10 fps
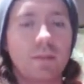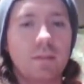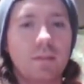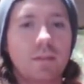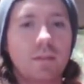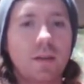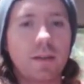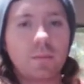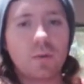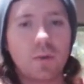starting
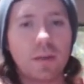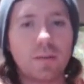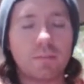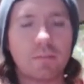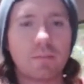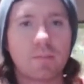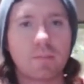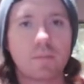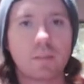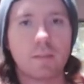point
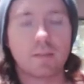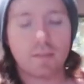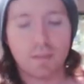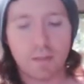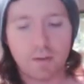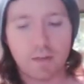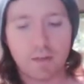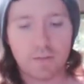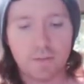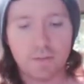to go off
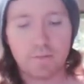of.